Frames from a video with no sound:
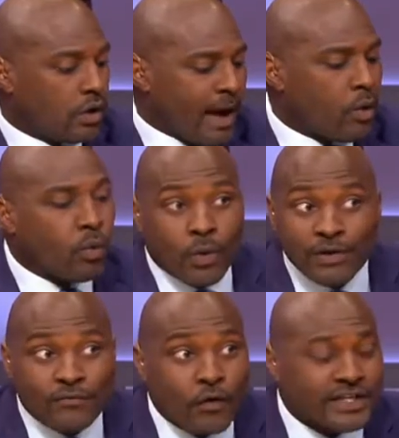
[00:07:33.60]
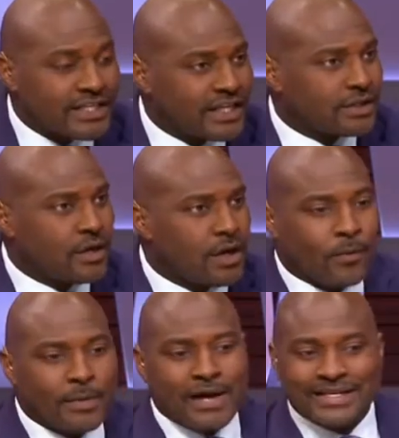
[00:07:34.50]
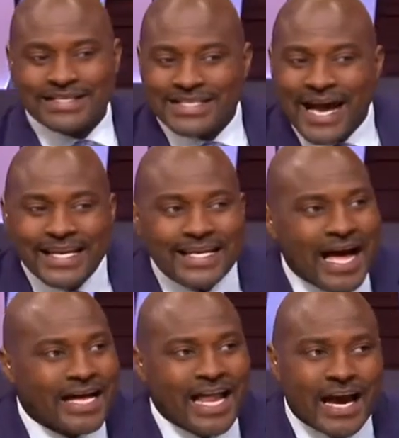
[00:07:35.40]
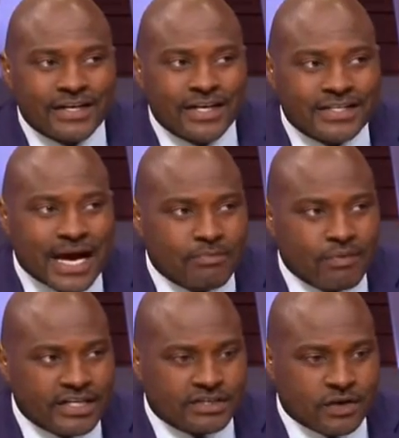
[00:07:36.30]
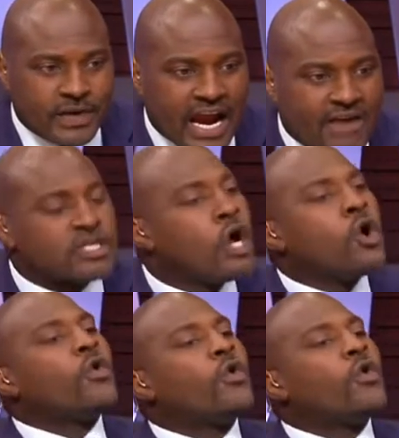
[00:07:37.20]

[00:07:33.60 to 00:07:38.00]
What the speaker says: about 114? What about 99, higher than Tom Brady's career average? Well,